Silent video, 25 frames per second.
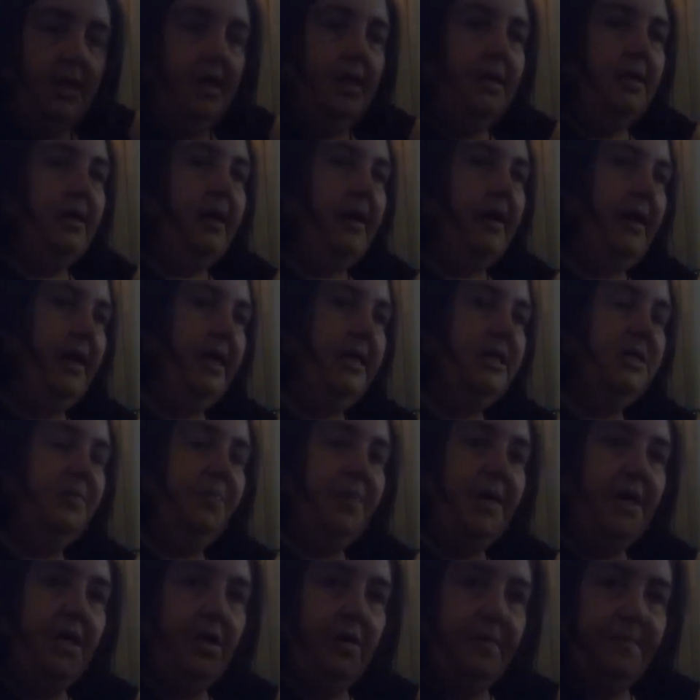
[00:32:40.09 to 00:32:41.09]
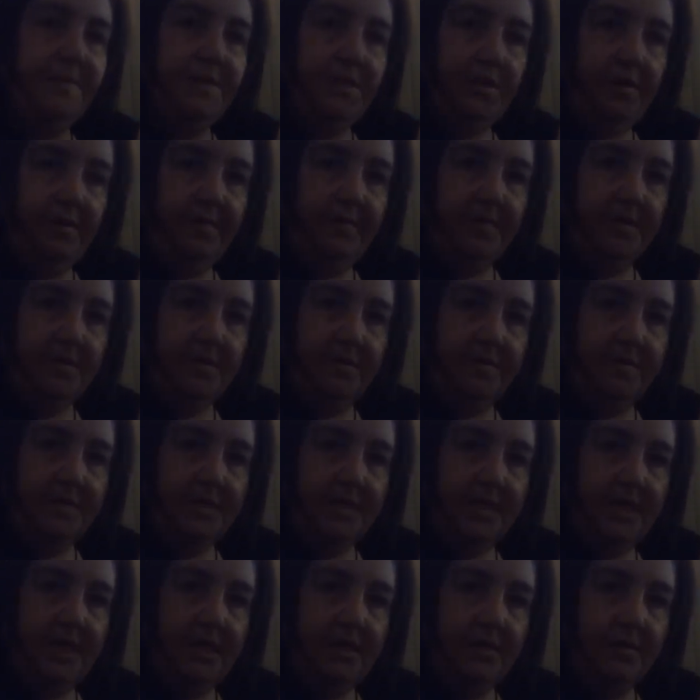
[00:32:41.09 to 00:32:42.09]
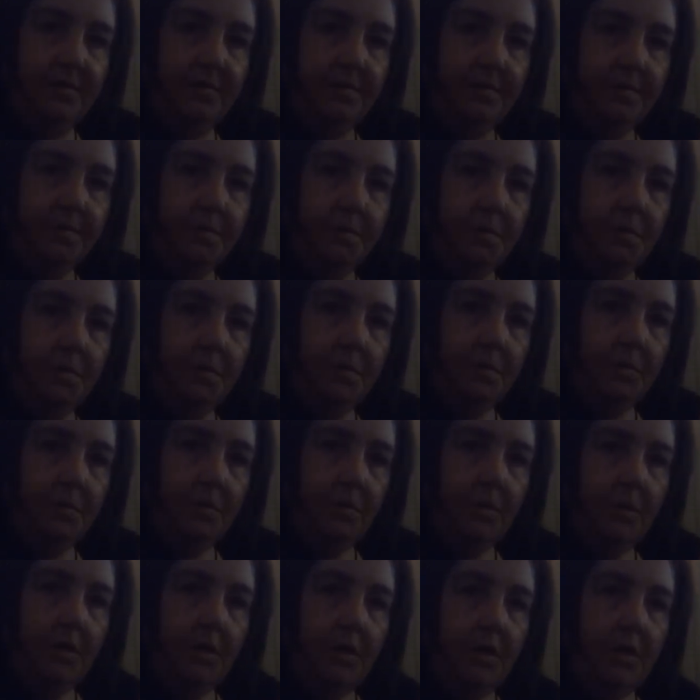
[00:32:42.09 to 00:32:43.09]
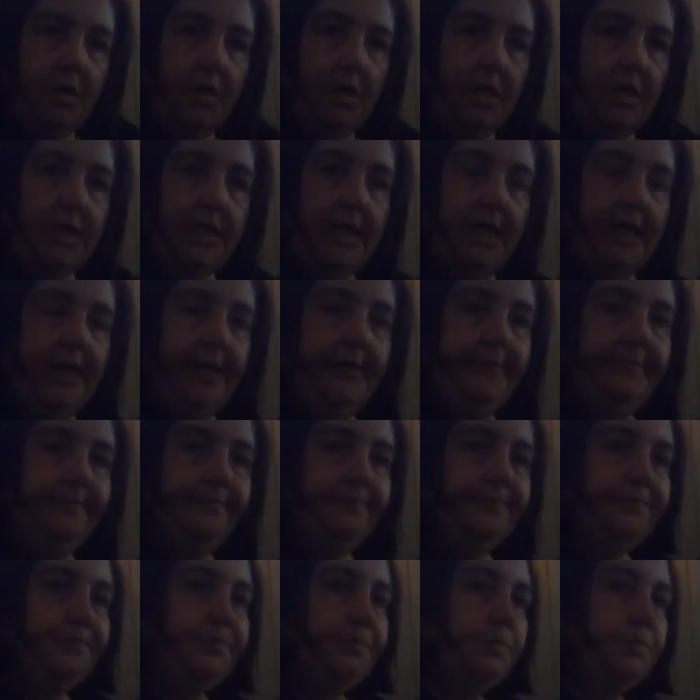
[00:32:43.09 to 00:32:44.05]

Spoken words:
And independent observers have seen them. Okay?